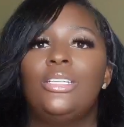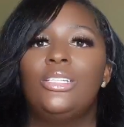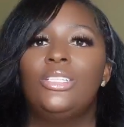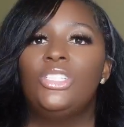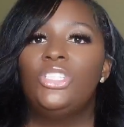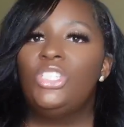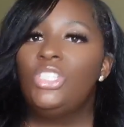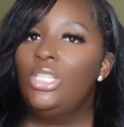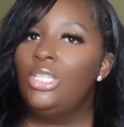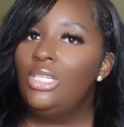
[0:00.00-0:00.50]

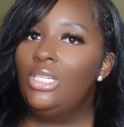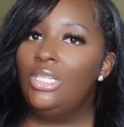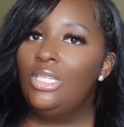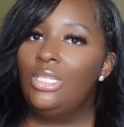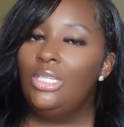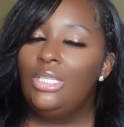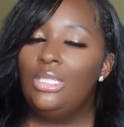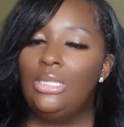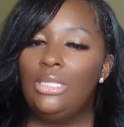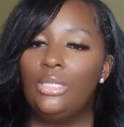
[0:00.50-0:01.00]

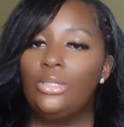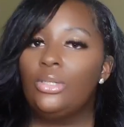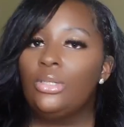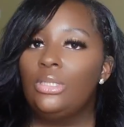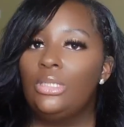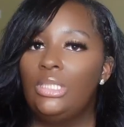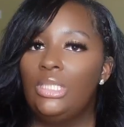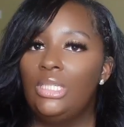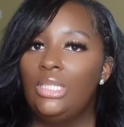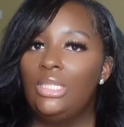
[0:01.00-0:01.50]
she
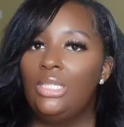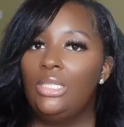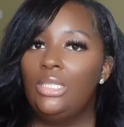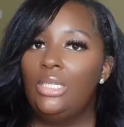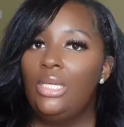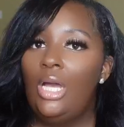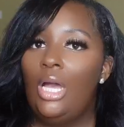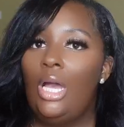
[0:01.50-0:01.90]
literally